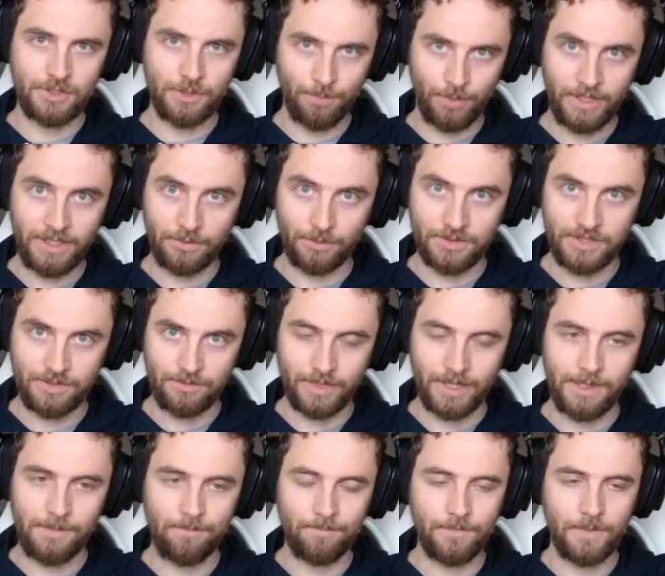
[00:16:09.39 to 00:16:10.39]
torpedoes,
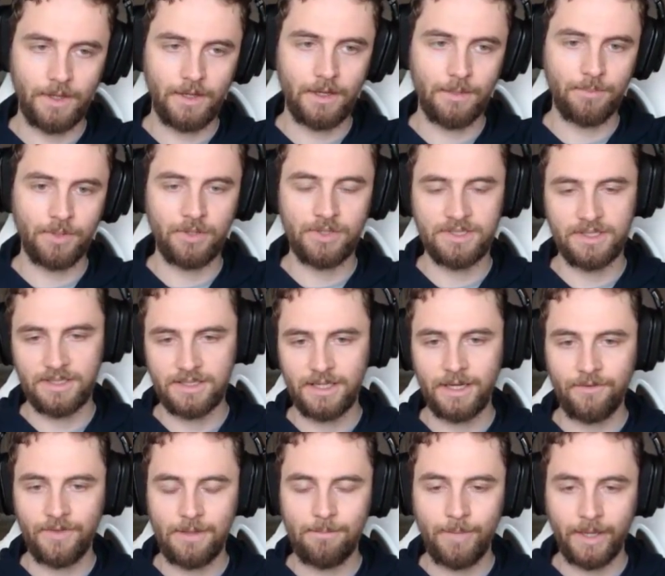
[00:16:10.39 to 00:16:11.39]
right? Because it doesn't
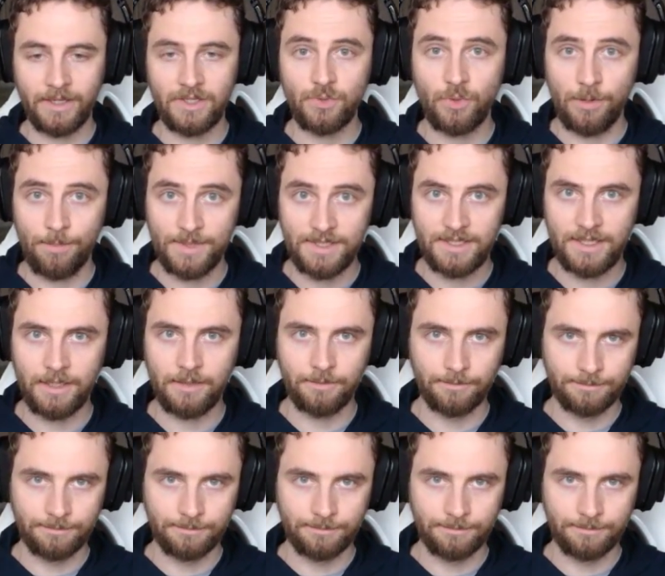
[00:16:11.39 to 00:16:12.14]
have that minus 20%